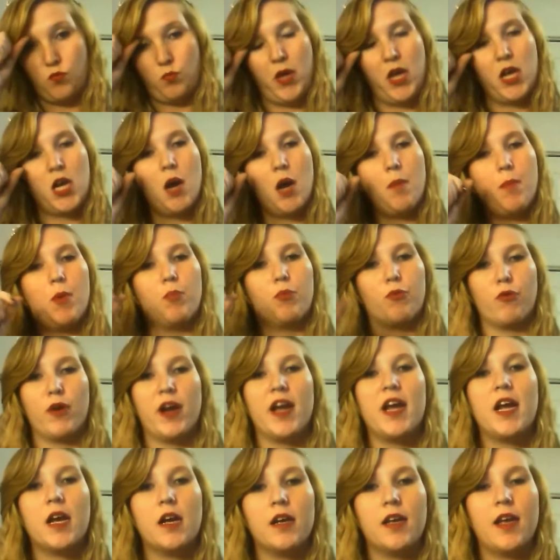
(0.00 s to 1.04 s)
pick up a
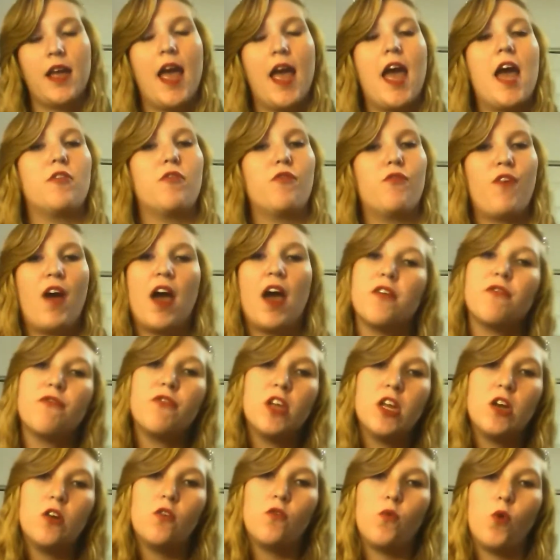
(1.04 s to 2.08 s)
brick at 5
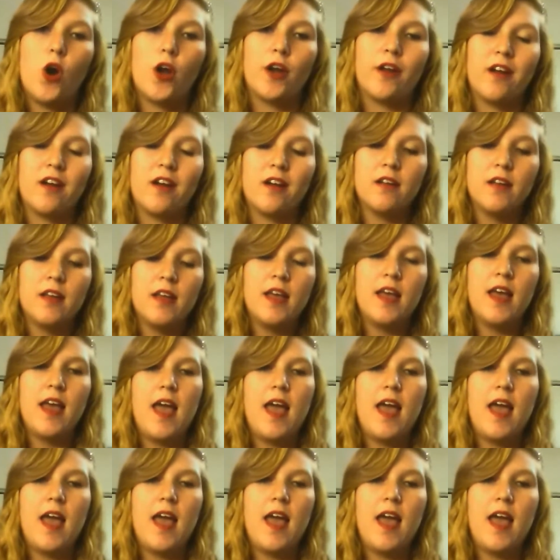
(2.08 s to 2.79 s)
feet of water